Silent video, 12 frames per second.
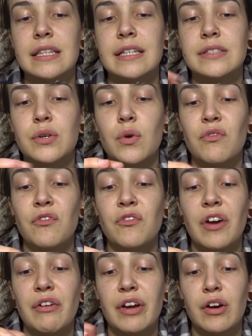These are
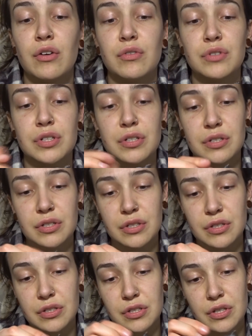very old,
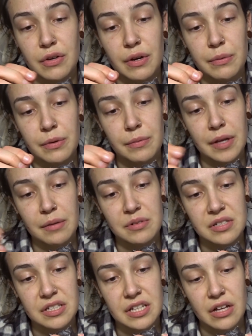so I will be able
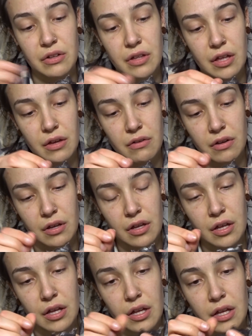to tell you
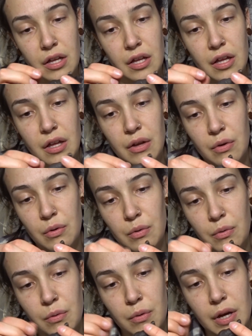
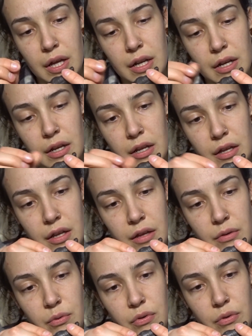when it
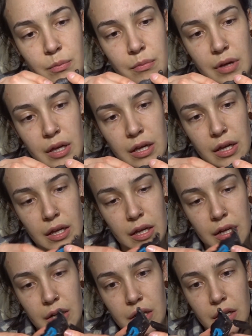was
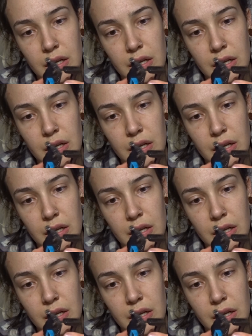made.